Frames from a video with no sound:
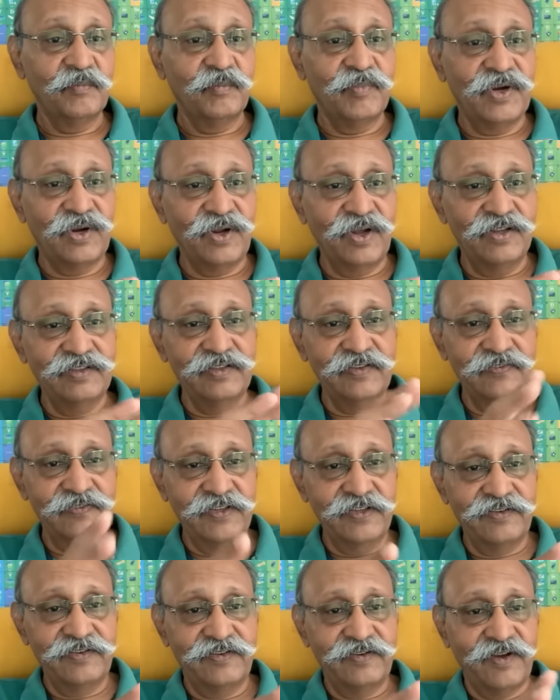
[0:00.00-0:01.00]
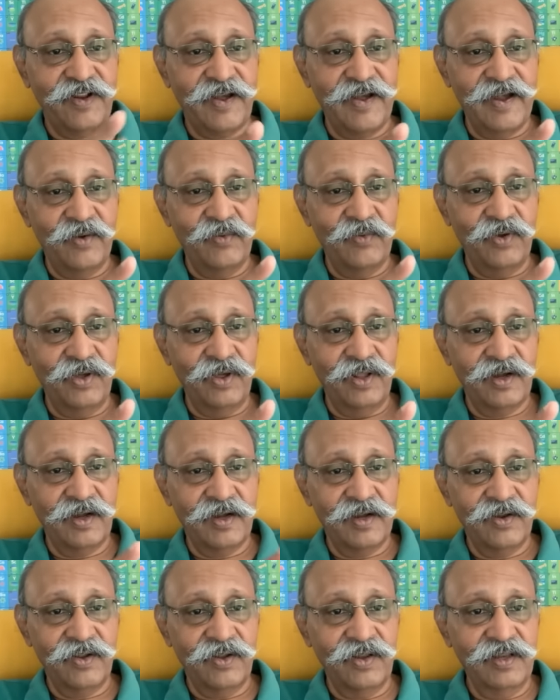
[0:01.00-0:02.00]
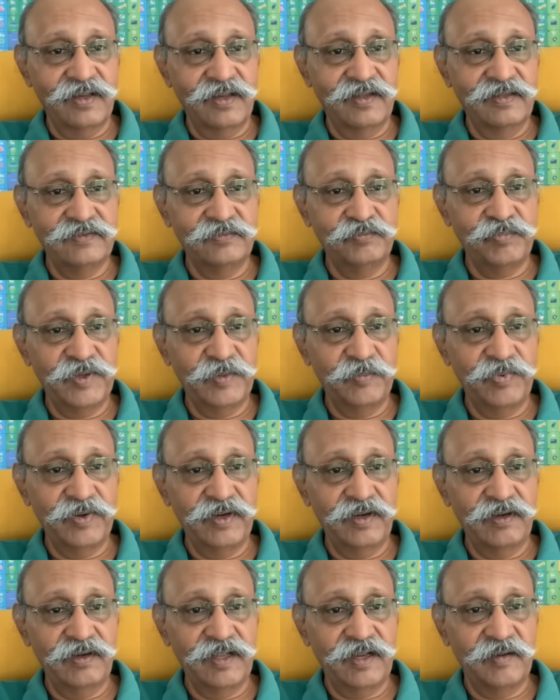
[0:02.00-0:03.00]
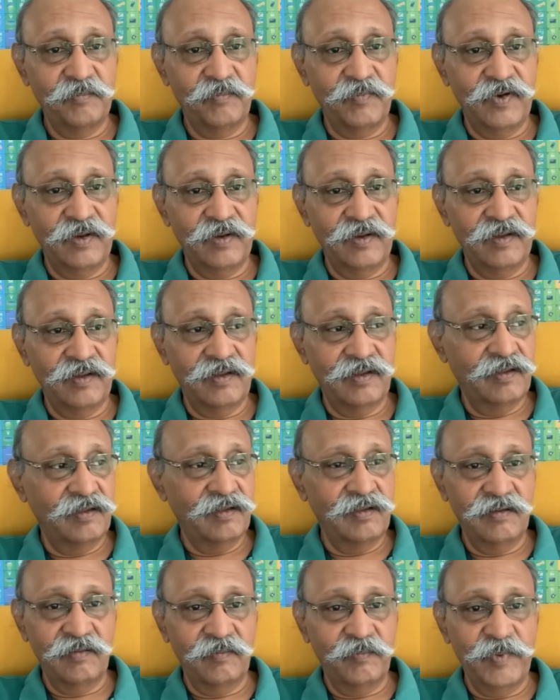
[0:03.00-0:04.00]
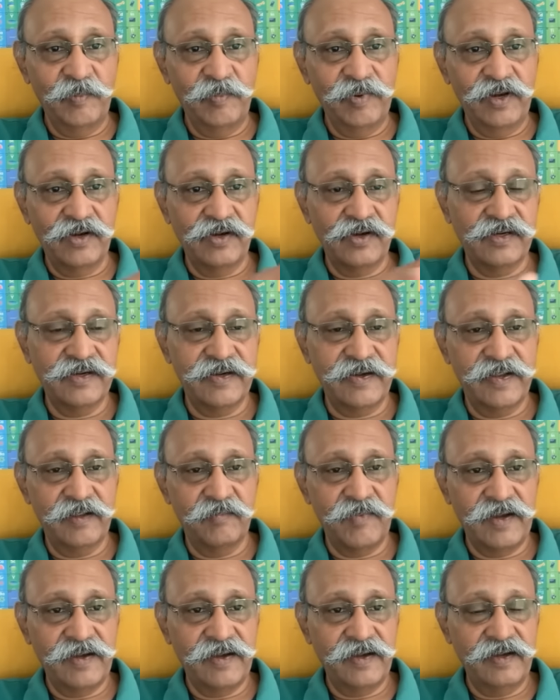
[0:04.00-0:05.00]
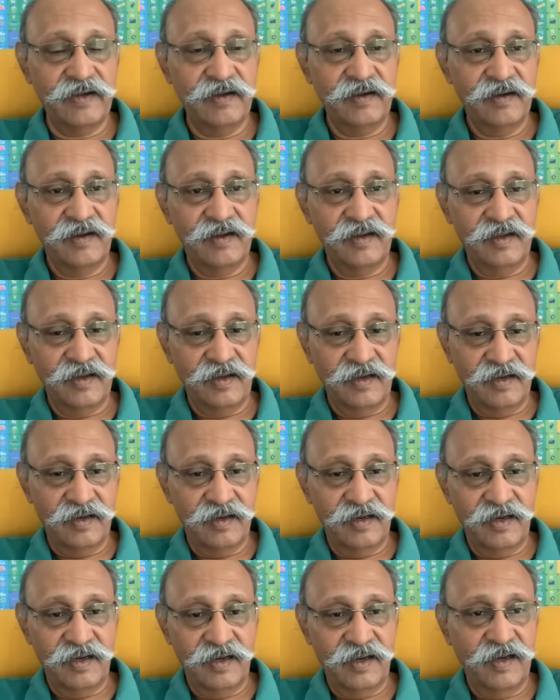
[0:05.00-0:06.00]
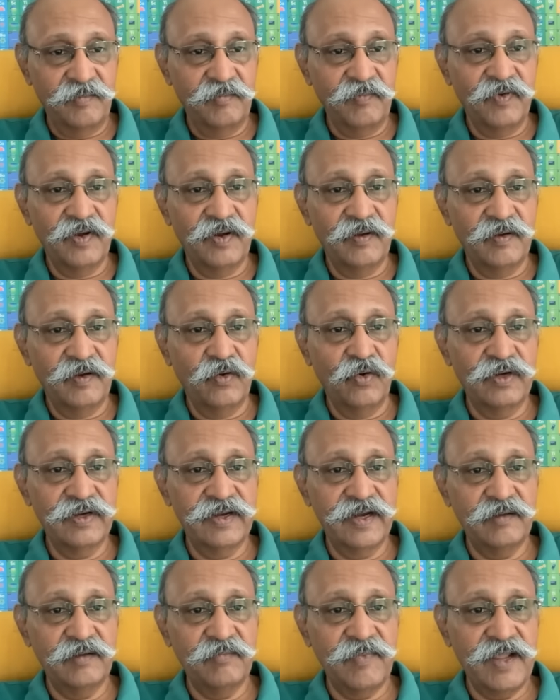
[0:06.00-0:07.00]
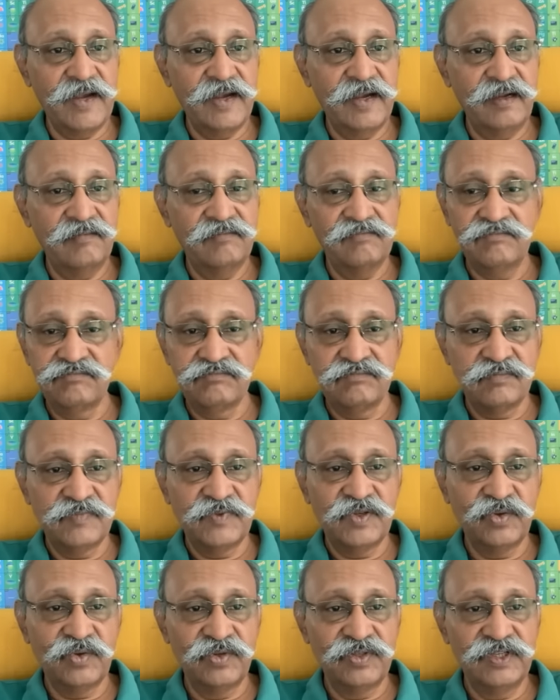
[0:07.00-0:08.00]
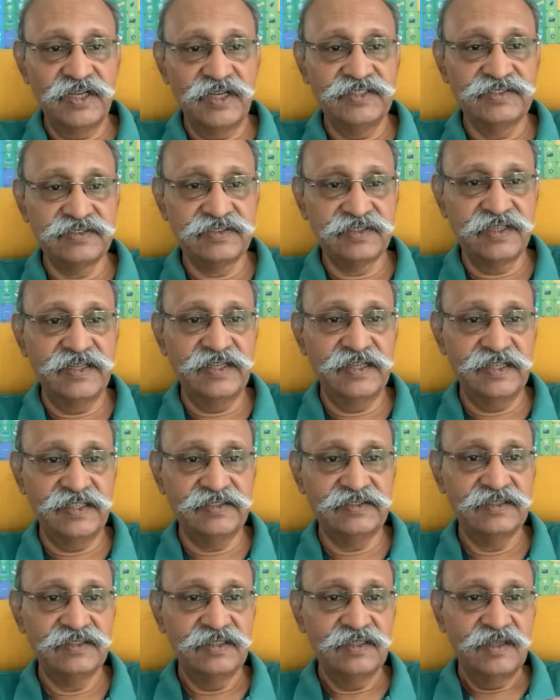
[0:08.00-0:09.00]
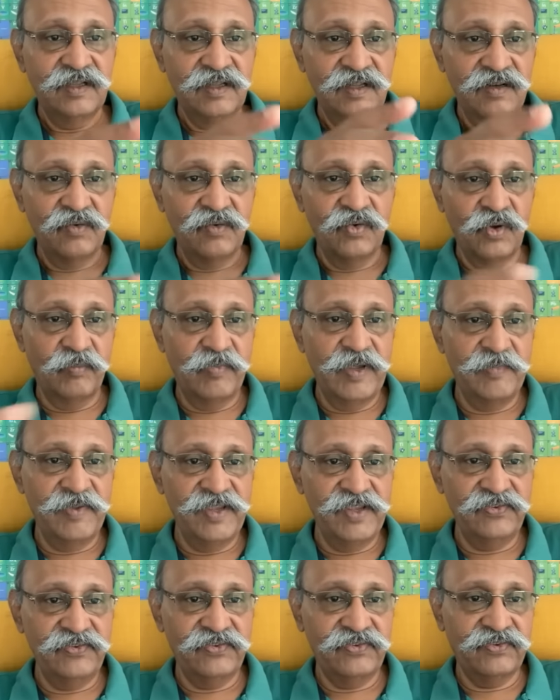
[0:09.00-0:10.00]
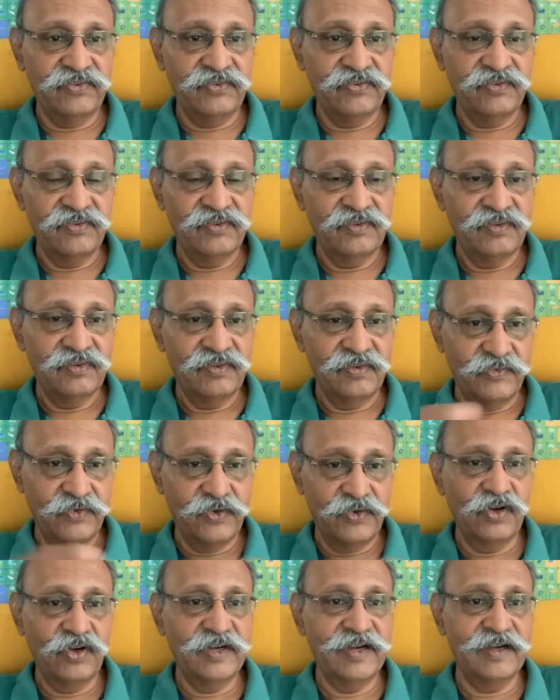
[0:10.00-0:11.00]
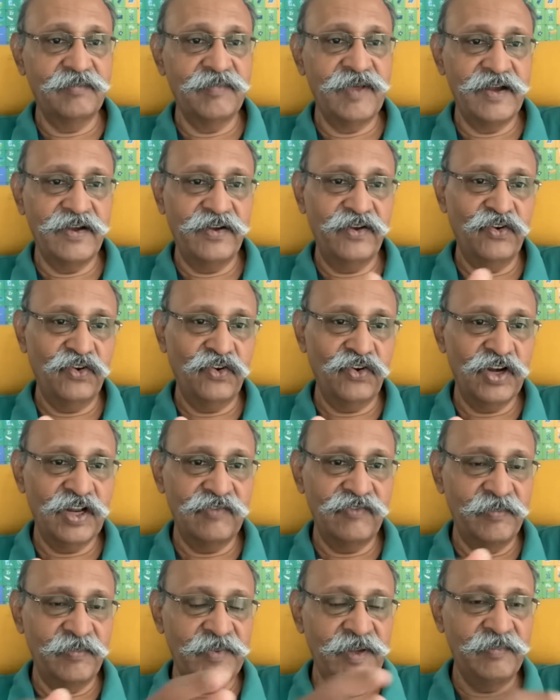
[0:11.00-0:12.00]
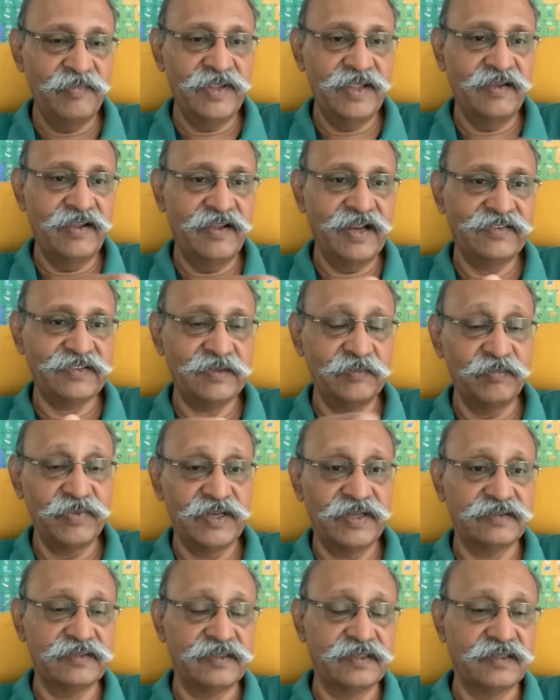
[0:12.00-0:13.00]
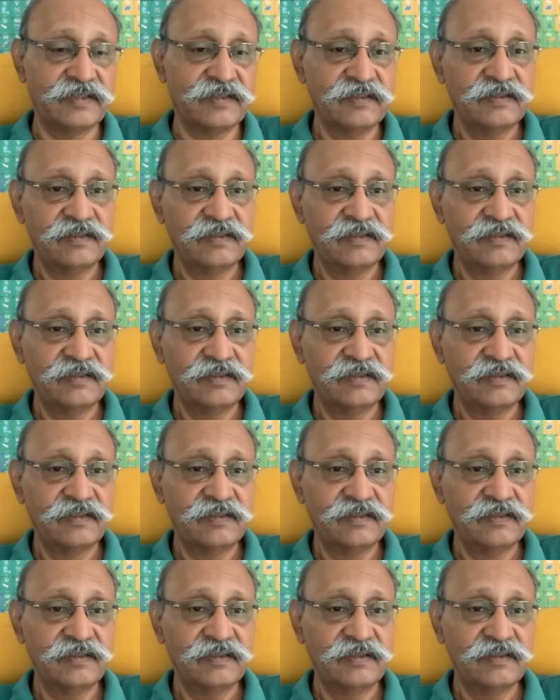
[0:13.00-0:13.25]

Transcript: Because of this trade war and all this, people are not getting married and don't get married. 2 years, 3 years, no babies. You don't get married, you don't have a baby. As simple as that.